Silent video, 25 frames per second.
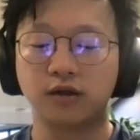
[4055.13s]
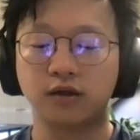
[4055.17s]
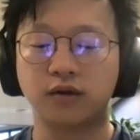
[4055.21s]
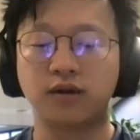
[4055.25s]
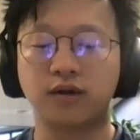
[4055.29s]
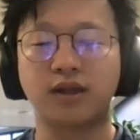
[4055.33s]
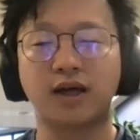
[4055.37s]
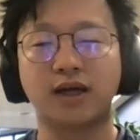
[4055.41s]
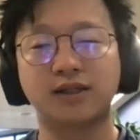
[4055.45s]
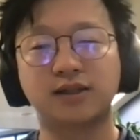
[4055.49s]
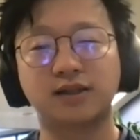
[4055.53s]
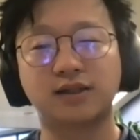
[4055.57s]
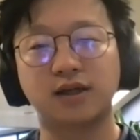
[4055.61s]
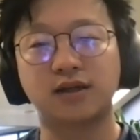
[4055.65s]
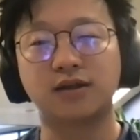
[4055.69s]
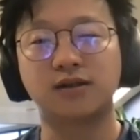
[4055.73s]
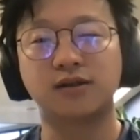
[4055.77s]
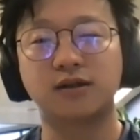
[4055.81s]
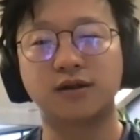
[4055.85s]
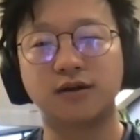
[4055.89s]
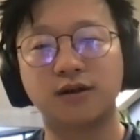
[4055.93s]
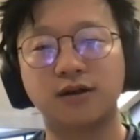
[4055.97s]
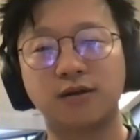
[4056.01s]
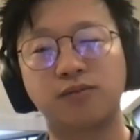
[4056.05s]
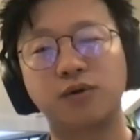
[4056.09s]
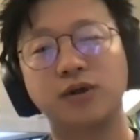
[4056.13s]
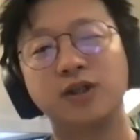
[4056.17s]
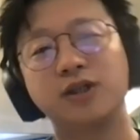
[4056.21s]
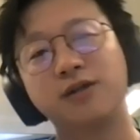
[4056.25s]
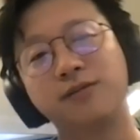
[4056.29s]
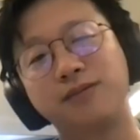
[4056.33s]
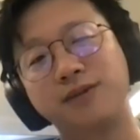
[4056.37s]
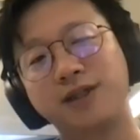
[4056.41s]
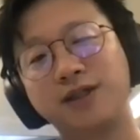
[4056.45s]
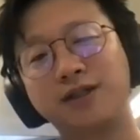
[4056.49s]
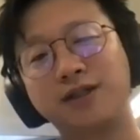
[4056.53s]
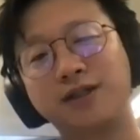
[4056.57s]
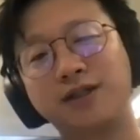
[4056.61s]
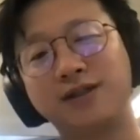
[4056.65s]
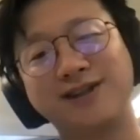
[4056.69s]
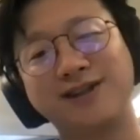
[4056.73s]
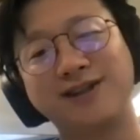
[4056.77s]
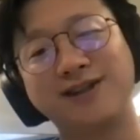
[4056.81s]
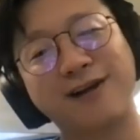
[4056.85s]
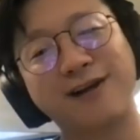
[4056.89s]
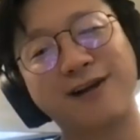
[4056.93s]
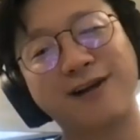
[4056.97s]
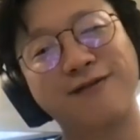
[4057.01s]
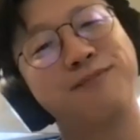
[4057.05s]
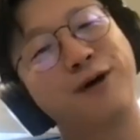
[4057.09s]
So in that sense, the
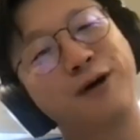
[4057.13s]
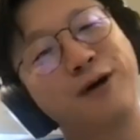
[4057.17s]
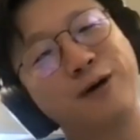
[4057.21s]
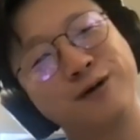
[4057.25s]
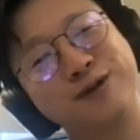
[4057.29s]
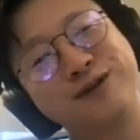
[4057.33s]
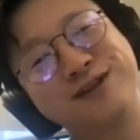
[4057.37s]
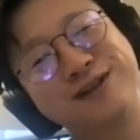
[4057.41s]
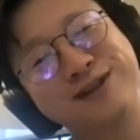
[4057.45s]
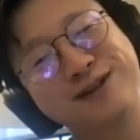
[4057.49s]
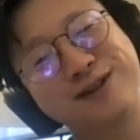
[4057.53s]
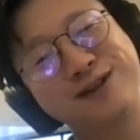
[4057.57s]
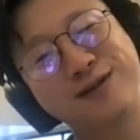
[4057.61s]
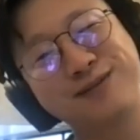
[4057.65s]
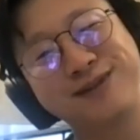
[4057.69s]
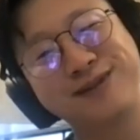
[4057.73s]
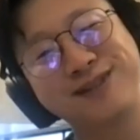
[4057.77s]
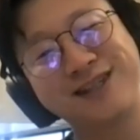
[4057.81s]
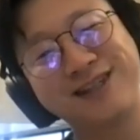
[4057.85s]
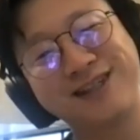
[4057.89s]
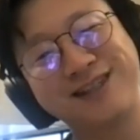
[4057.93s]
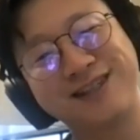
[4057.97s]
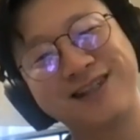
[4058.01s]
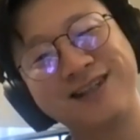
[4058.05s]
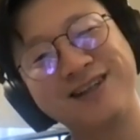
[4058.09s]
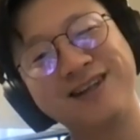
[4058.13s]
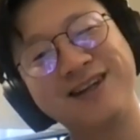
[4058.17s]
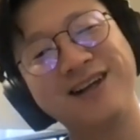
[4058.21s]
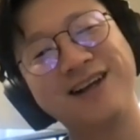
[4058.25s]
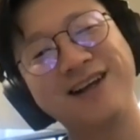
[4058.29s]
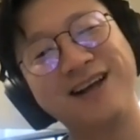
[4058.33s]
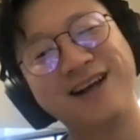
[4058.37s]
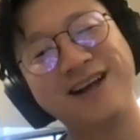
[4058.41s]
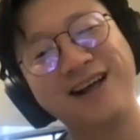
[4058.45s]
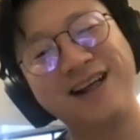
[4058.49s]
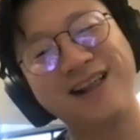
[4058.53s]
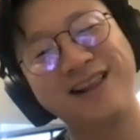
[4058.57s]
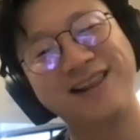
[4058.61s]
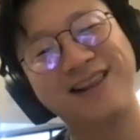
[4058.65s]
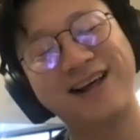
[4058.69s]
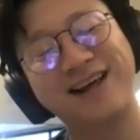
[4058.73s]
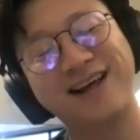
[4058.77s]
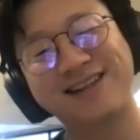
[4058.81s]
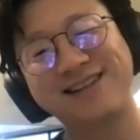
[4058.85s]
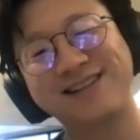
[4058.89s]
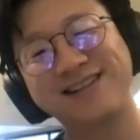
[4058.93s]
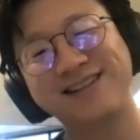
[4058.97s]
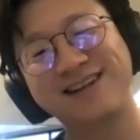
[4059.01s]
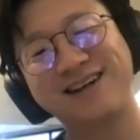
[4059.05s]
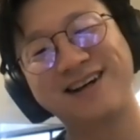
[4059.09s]
presupposition is kind of a post-supposition
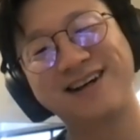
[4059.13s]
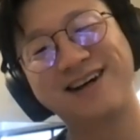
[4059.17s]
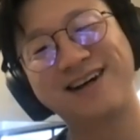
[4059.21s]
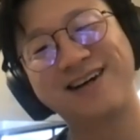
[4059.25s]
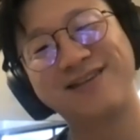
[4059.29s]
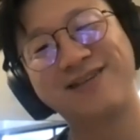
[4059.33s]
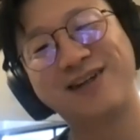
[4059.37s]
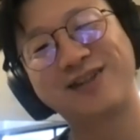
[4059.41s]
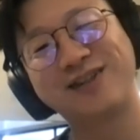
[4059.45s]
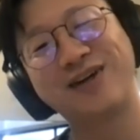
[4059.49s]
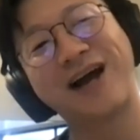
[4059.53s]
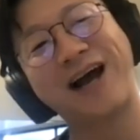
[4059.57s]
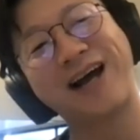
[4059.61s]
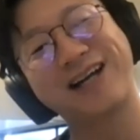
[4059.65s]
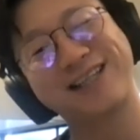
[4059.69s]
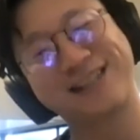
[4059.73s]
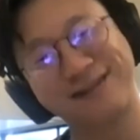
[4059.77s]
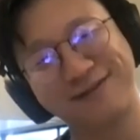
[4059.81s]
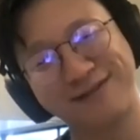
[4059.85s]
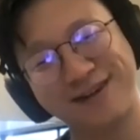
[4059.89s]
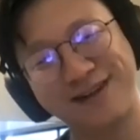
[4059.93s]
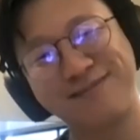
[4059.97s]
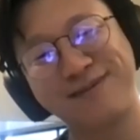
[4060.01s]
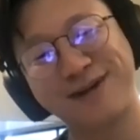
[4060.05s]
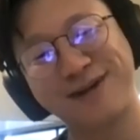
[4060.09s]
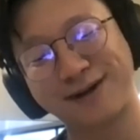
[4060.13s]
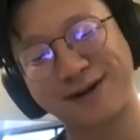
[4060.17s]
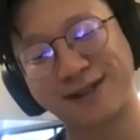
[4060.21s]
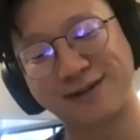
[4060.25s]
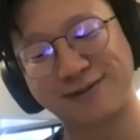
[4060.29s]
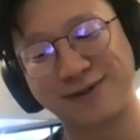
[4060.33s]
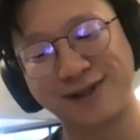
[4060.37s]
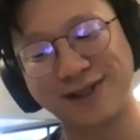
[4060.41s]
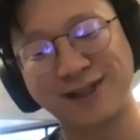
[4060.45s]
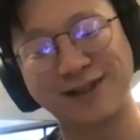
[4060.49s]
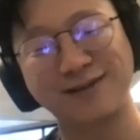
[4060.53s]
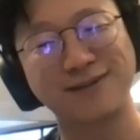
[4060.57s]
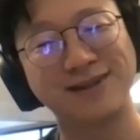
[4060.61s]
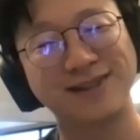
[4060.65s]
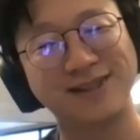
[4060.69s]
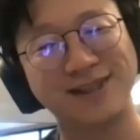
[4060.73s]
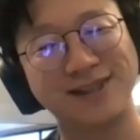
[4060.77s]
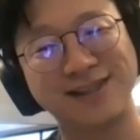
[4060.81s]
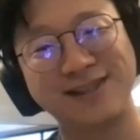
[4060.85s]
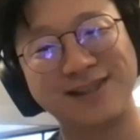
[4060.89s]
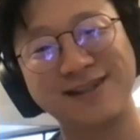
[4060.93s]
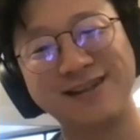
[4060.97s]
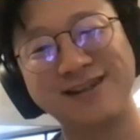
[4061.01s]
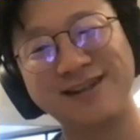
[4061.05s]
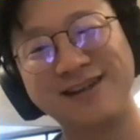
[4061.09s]
that retroactively becomes a
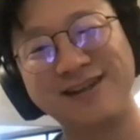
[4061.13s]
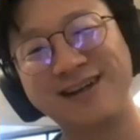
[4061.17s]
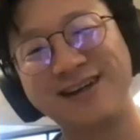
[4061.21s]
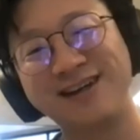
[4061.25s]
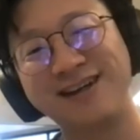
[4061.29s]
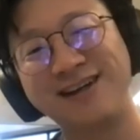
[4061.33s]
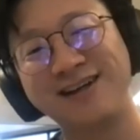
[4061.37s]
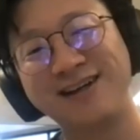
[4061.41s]
presupposition.